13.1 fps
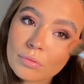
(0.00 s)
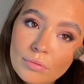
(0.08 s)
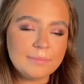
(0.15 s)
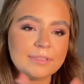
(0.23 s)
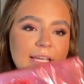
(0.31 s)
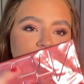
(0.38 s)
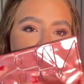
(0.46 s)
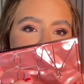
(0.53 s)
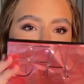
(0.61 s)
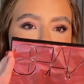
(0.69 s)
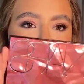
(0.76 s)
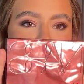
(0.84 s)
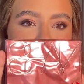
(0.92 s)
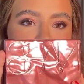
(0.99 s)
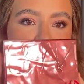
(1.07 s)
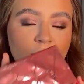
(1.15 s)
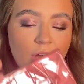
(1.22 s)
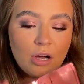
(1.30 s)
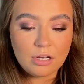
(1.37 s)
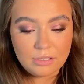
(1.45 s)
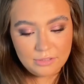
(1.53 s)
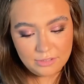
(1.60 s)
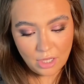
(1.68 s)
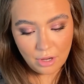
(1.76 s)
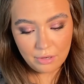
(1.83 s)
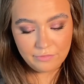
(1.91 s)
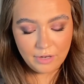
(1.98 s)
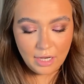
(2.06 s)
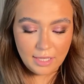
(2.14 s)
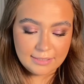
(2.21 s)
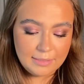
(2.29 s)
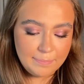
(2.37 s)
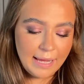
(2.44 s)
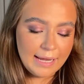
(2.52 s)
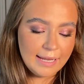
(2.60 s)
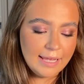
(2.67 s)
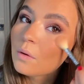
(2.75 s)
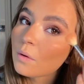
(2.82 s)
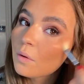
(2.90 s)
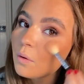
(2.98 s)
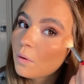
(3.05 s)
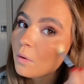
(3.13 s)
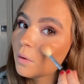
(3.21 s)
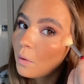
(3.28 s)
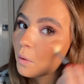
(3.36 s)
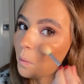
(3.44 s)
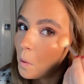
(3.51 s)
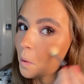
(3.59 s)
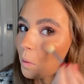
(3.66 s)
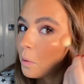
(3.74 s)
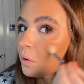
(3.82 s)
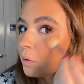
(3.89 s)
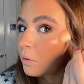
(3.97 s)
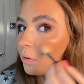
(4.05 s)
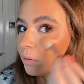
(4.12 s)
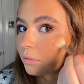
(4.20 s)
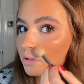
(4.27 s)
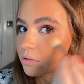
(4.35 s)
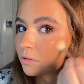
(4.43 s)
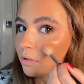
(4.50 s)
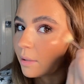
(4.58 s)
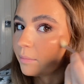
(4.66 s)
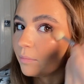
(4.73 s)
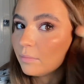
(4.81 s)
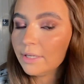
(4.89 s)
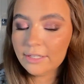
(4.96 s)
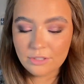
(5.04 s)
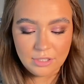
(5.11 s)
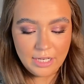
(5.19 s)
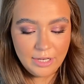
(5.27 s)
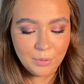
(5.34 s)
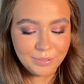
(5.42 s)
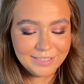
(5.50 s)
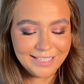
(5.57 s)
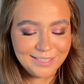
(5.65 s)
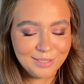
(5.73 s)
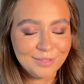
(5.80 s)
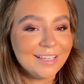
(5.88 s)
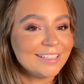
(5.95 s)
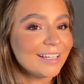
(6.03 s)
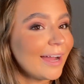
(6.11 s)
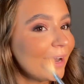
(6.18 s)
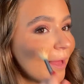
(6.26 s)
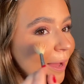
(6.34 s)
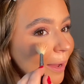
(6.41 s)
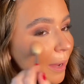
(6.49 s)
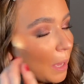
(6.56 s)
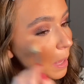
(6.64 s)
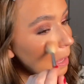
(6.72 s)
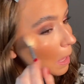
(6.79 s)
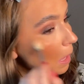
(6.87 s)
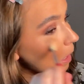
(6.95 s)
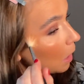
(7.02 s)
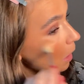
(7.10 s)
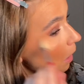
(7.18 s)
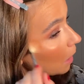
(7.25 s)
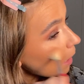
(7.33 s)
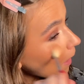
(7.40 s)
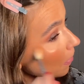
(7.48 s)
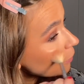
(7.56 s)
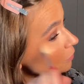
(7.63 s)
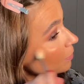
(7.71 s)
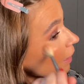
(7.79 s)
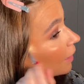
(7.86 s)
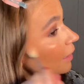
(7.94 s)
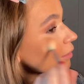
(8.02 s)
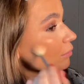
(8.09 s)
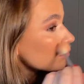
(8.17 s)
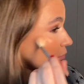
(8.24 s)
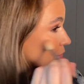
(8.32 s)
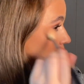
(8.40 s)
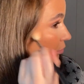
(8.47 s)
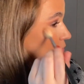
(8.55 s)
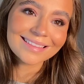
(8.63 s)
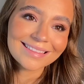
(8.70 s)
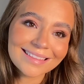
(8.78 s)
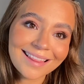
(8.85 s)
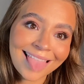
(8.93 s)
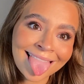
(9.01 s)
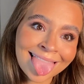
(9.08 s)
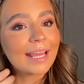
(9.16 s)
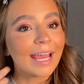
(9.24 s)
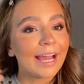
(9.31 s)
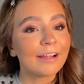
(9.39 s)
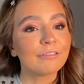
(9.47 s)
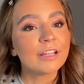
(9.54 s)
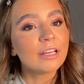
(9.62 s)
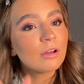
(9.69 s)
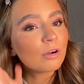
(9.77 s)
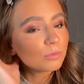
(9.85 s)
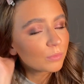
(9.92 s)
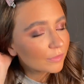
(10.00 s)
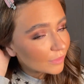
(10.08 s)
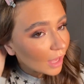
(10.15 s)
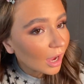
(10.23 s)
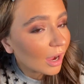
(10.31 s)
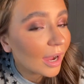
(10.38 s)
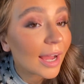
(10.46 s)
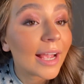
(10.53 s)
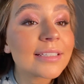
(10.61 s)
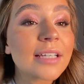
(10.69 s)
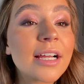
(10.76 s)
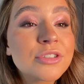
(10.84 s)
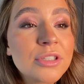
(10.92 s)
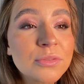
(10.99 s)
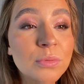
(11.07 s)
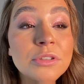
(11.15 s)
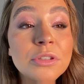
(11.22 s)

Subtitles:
Taking my NARS Overlust palette, because I'm literally obsessed with this highlighter and this palette. Carrying on with the eyes, I just want to